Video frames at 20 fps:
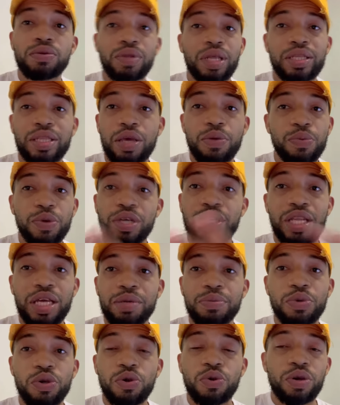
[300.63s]
Like, they wouldn't let
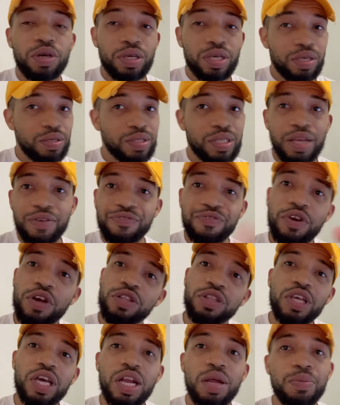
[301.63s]
him go on. He was like,
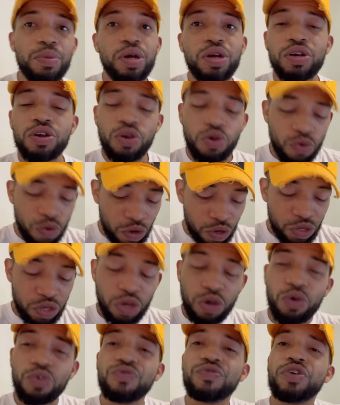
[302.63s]
fuck that, I'm gonna go on,
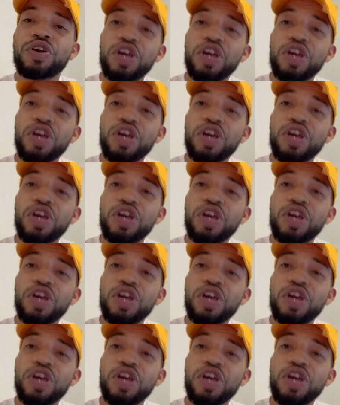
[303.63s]
yo, for